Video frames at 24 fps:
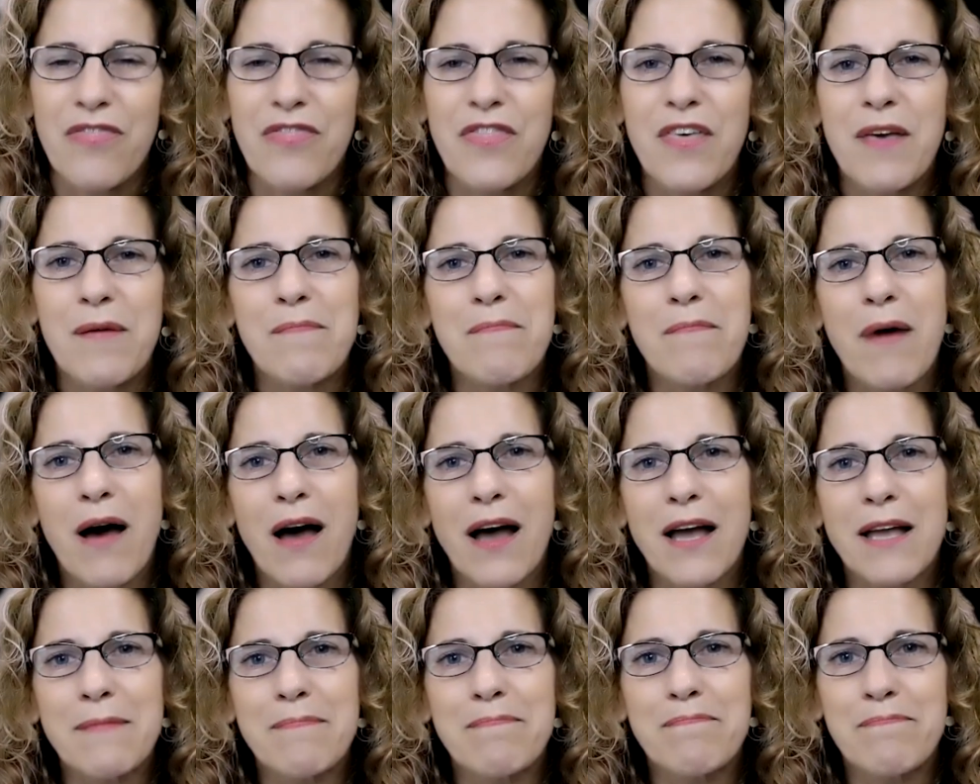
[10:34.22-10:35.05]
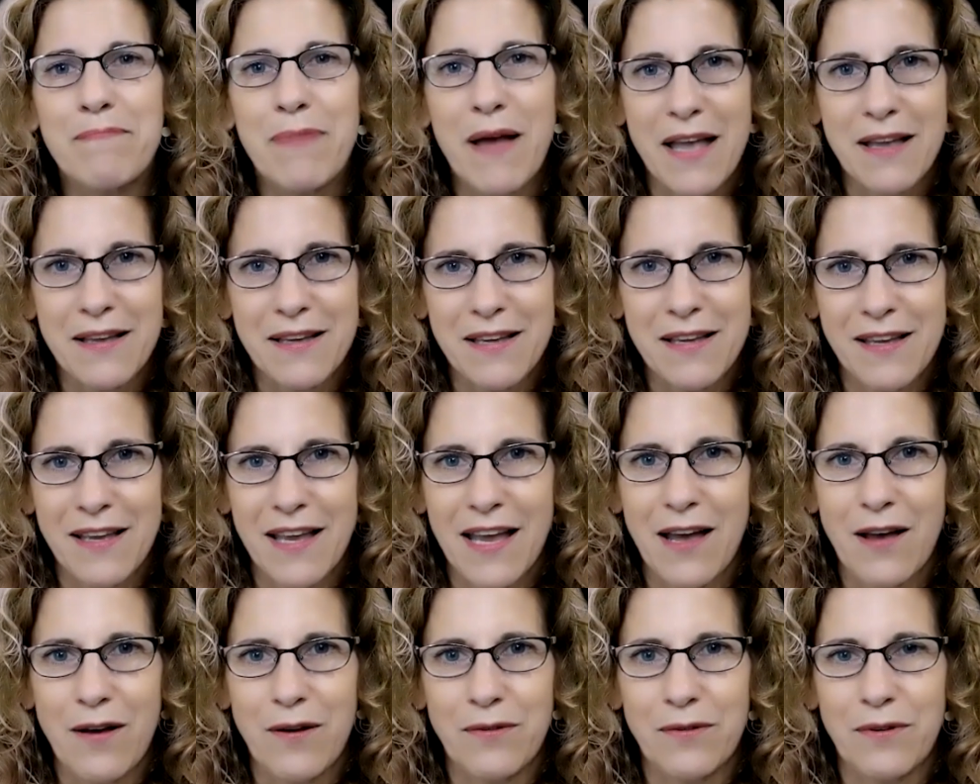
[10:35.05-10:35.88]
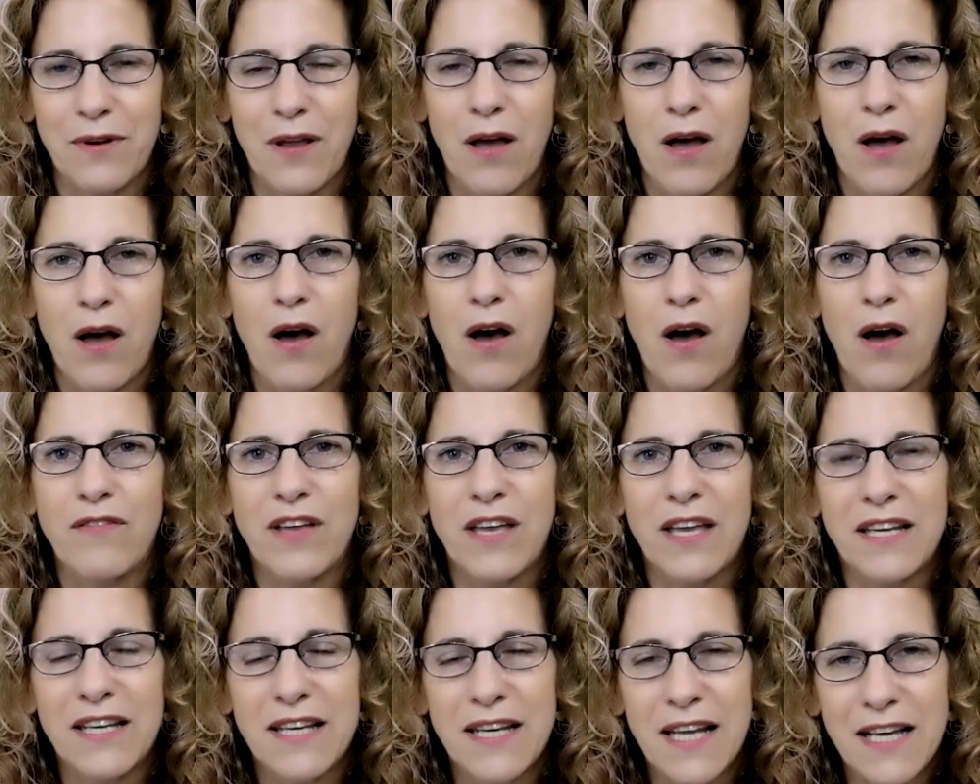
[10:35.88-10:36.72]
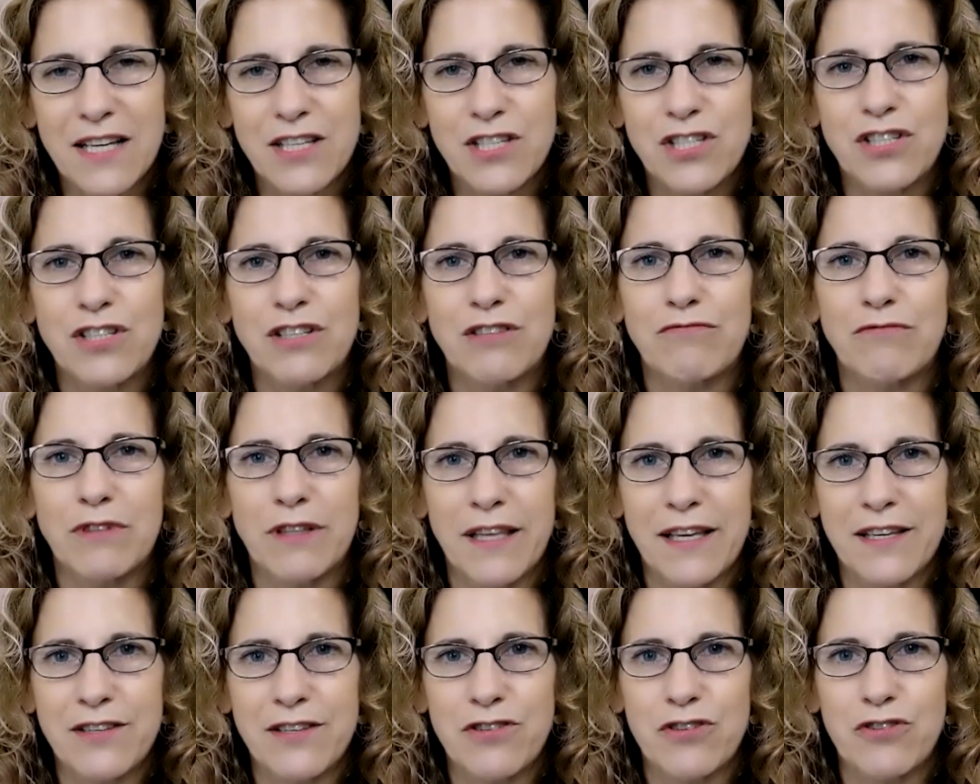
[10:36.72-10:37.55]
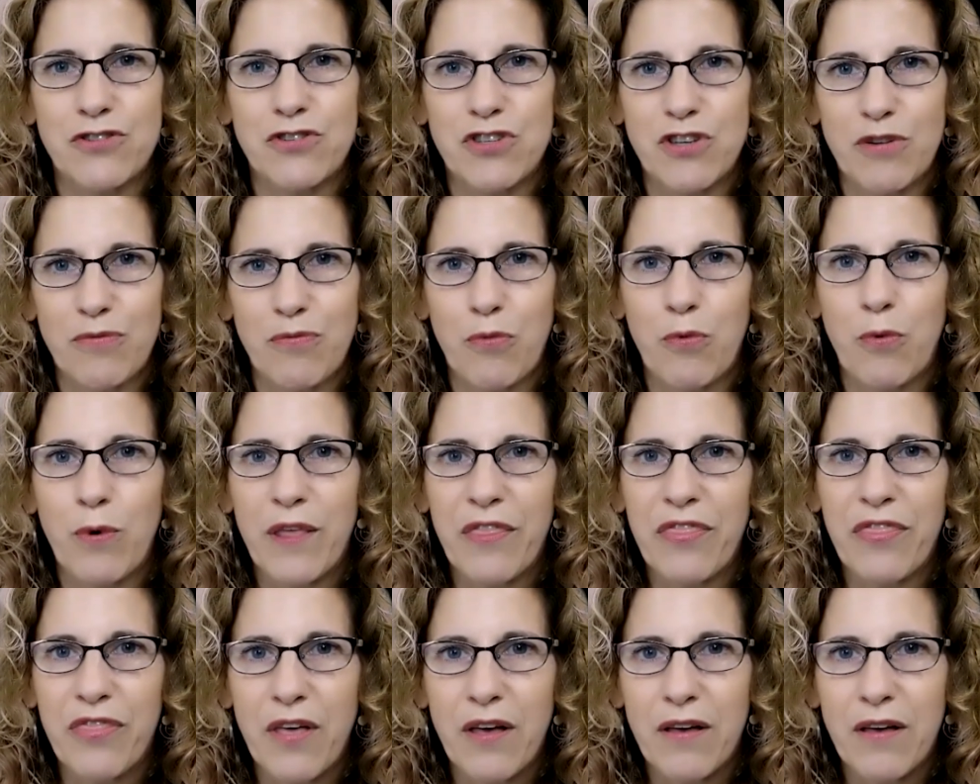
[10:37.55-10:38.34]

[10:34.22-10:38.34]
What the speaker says: that my bank account of connection and relationship with